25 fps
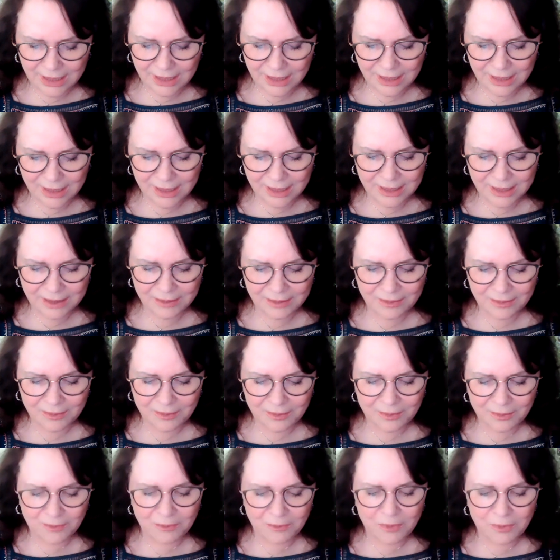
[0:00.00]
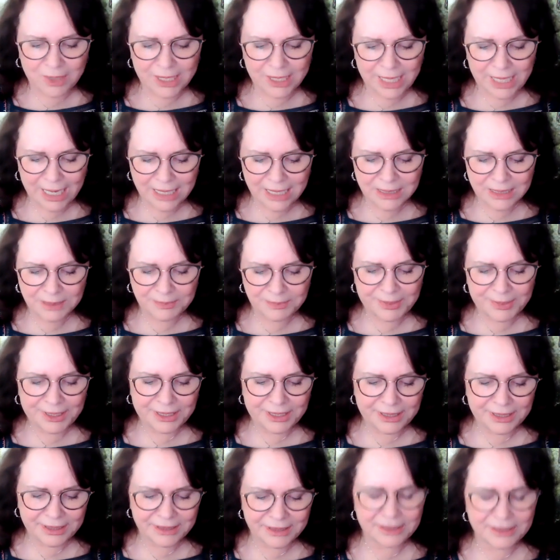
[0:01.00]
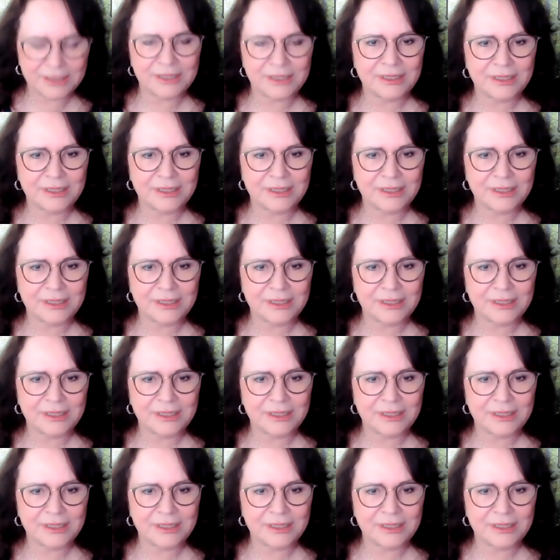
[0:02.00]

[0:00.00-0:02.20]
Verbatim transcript: uh, what has been